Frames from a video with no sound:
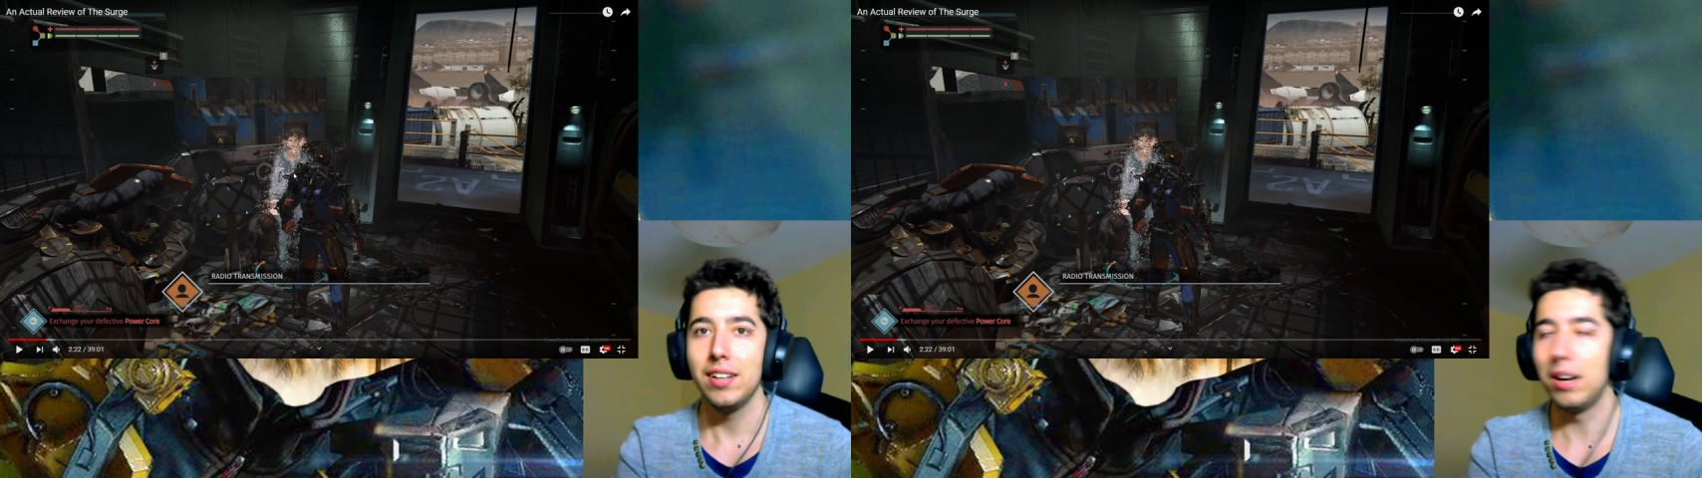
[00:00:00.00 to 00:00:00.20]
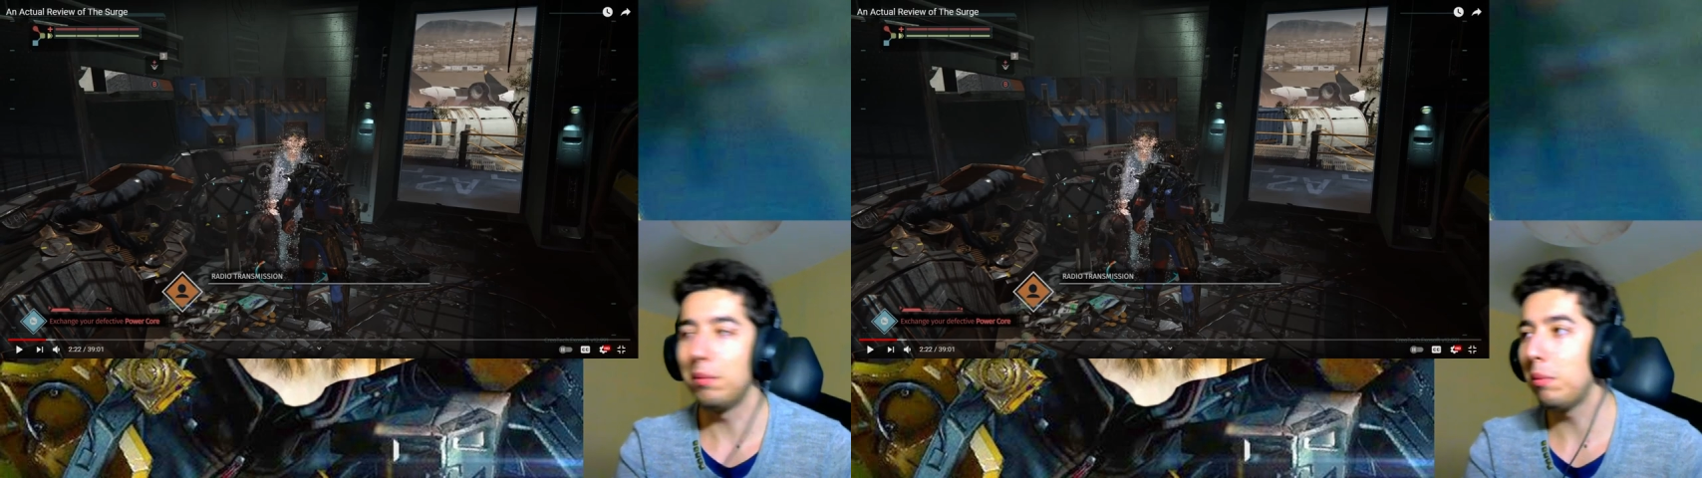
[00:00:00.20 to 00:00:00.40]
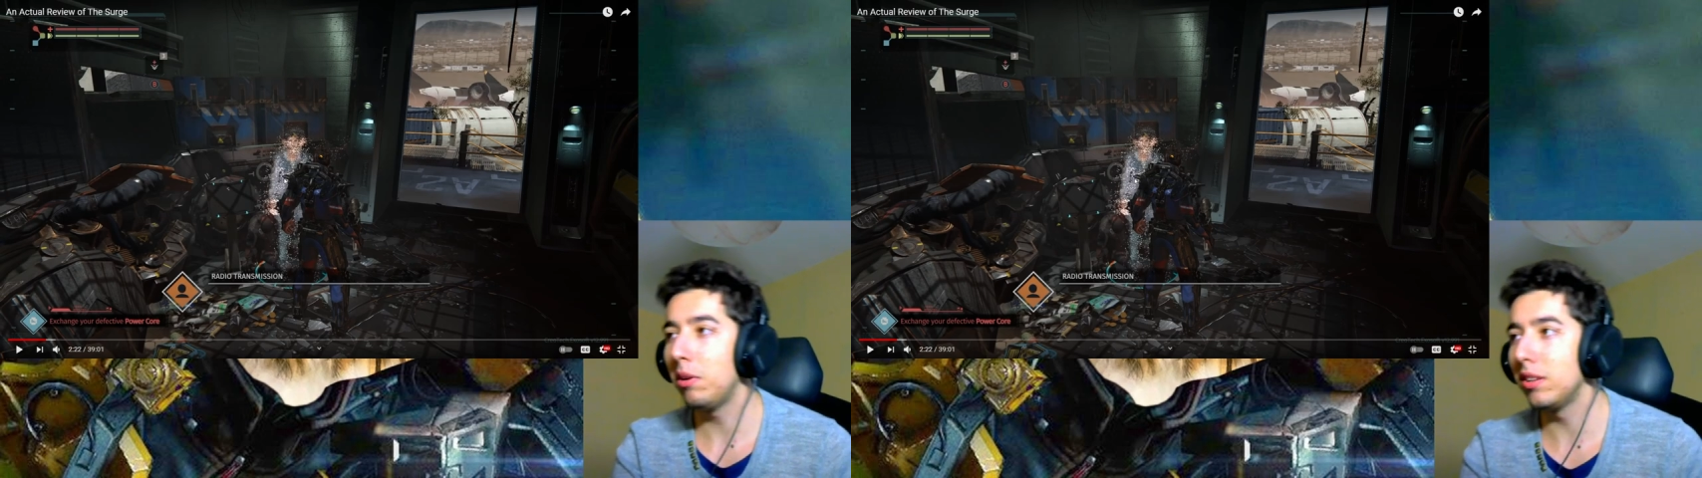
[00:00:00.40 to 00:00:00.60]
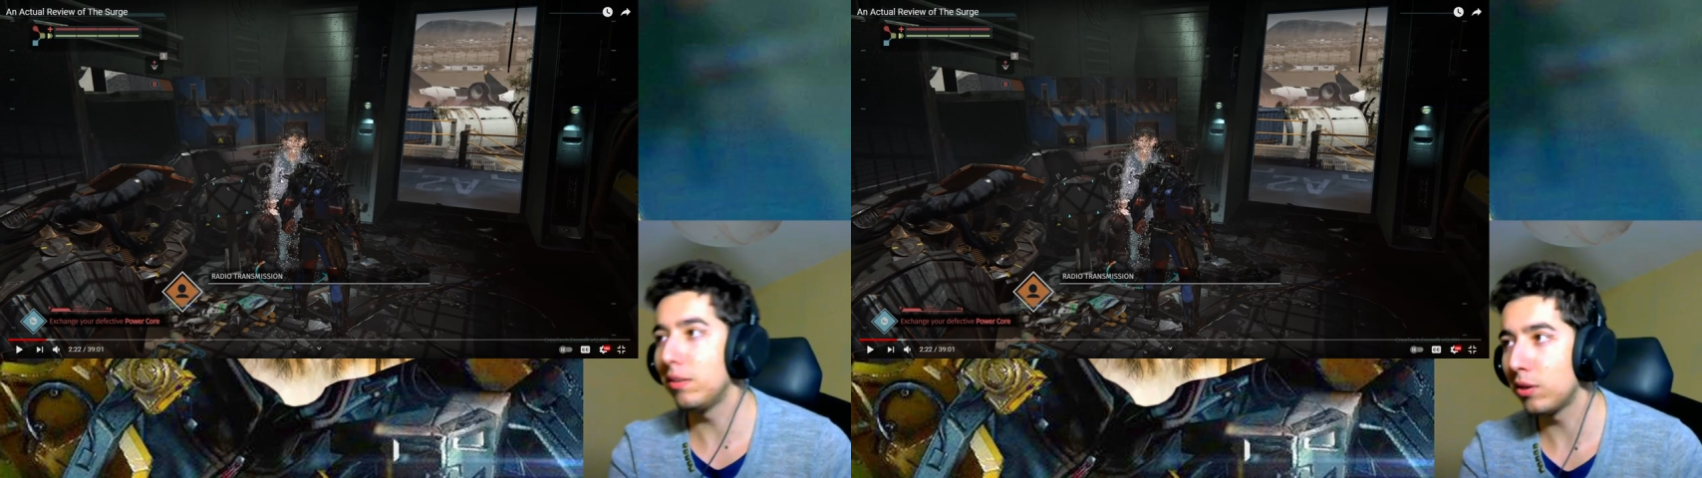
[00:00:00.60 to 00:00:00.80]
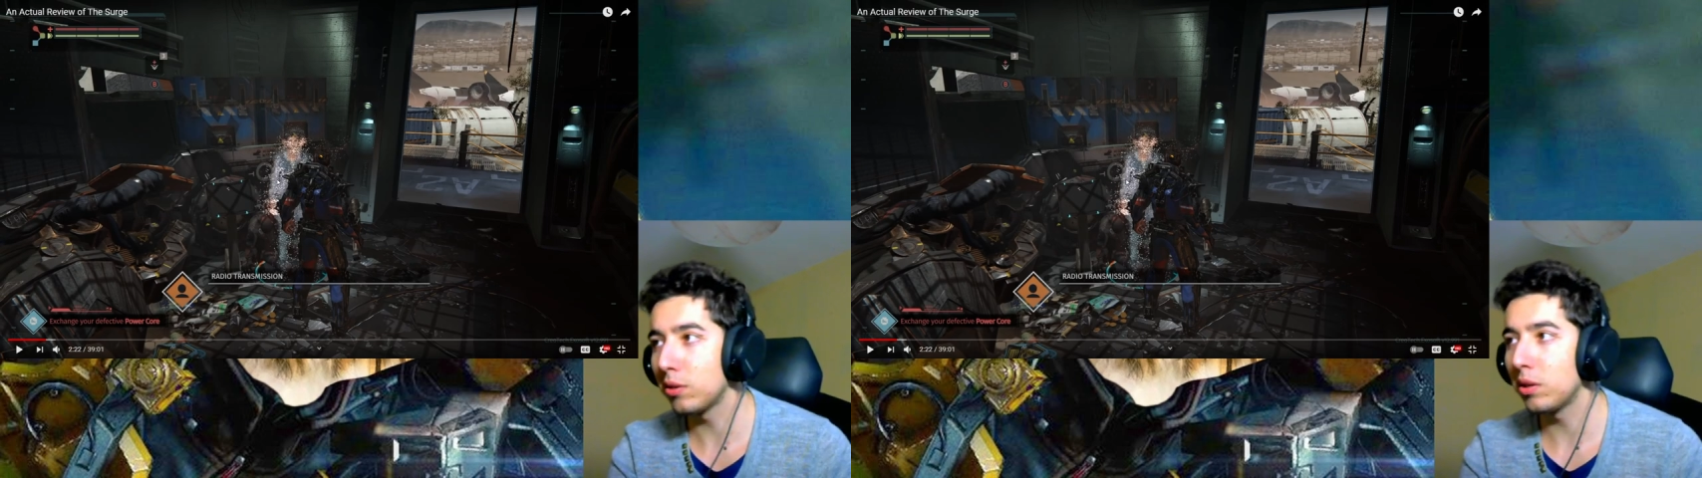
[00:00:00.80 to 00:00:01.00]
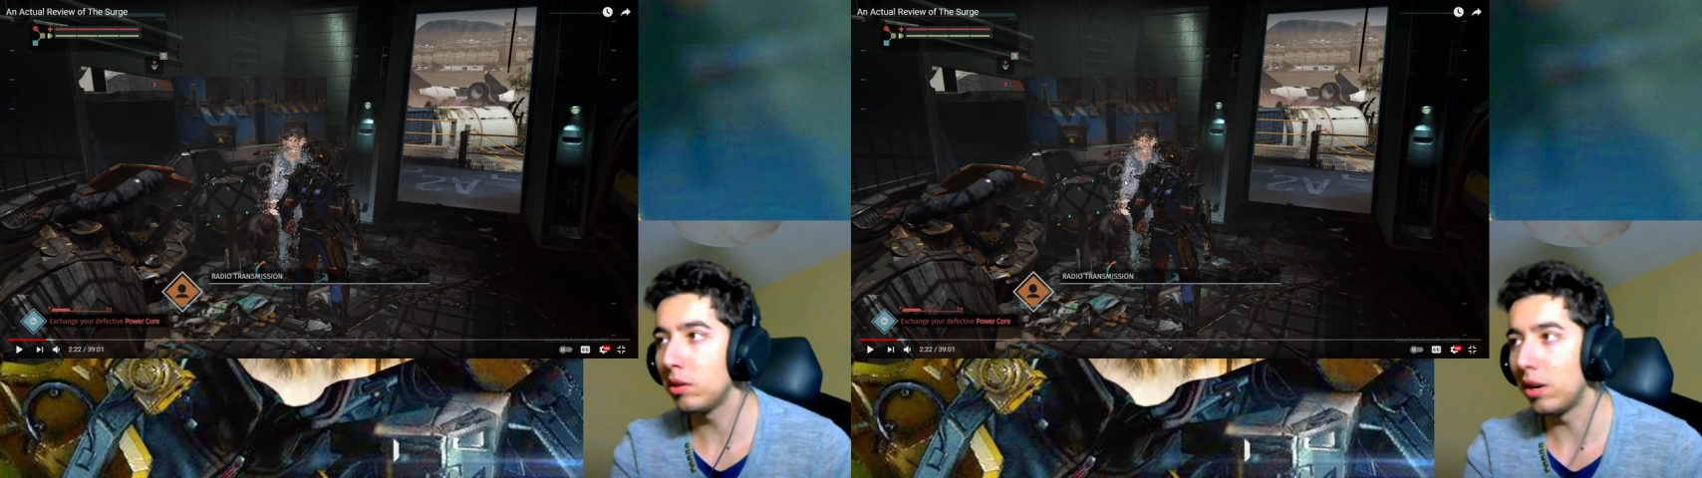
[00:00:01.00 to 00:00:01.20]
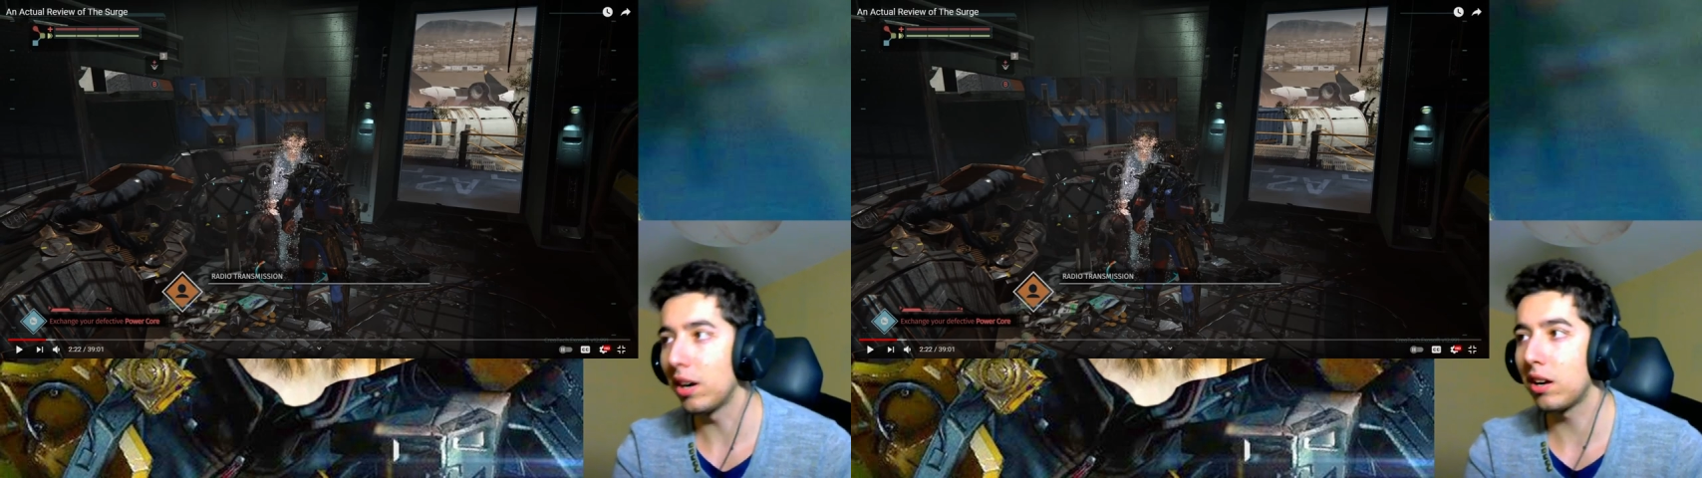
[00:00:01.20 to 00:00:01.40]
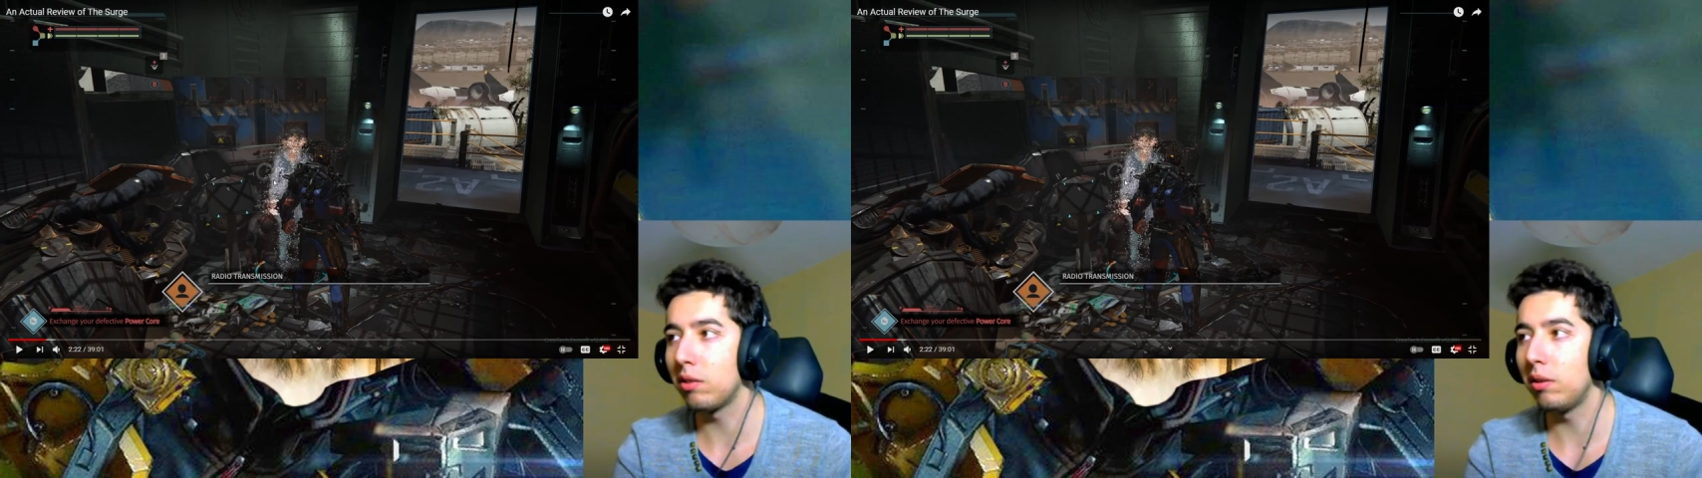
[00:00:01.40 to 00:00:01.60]
I remember in the first one you were a
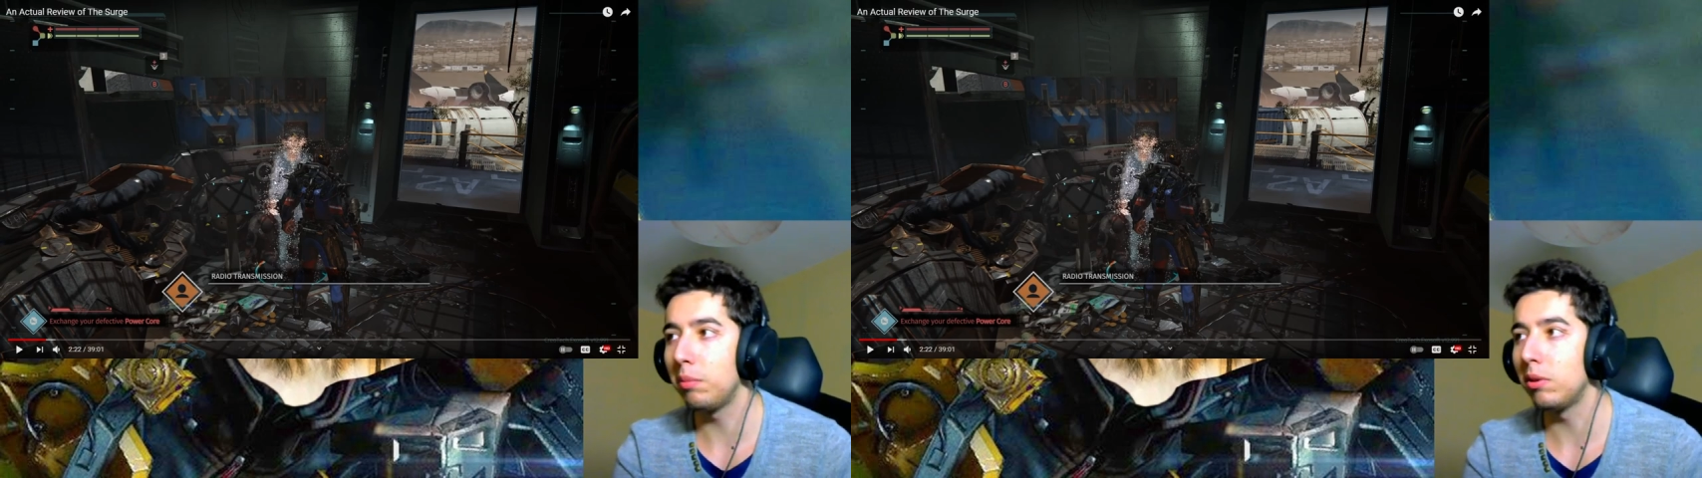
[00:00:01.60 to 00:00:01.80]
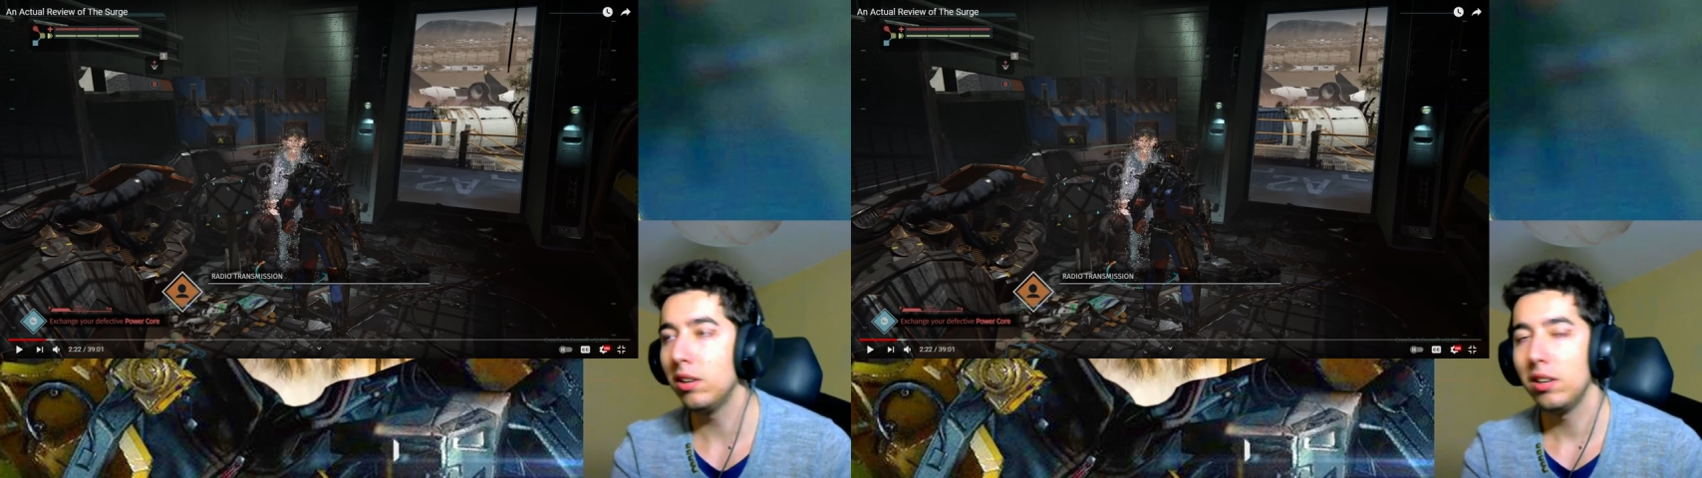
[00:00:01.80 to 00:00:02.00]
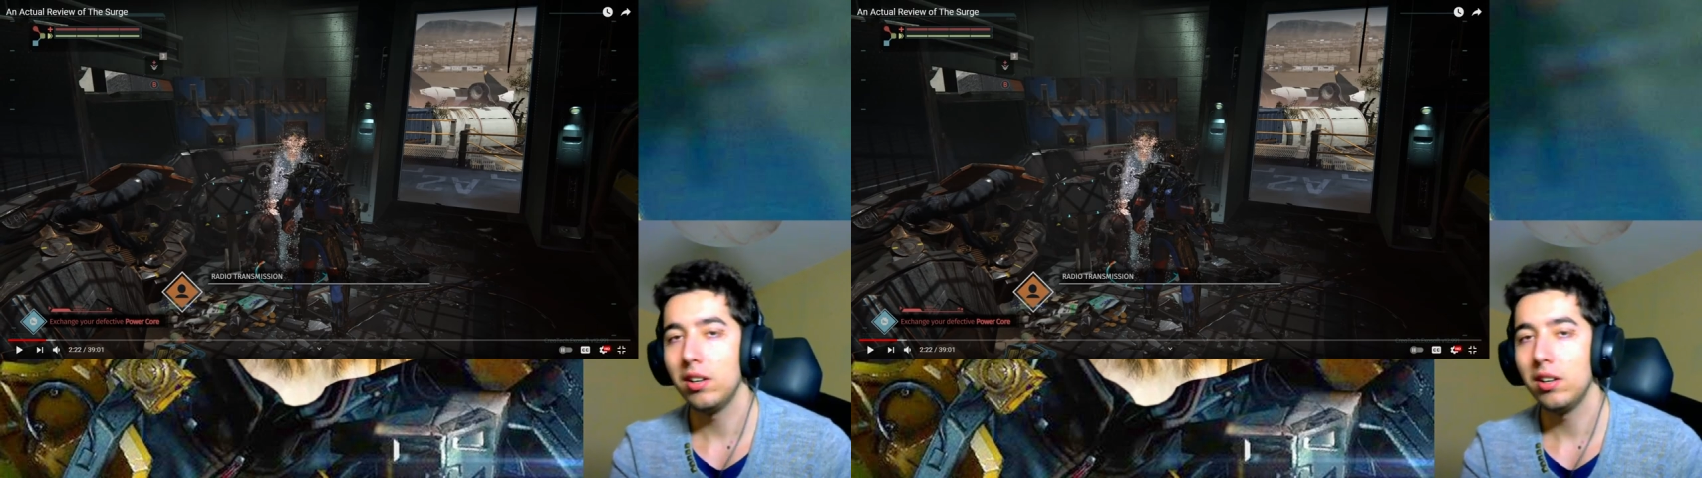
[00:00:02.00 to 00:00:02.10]
cripple,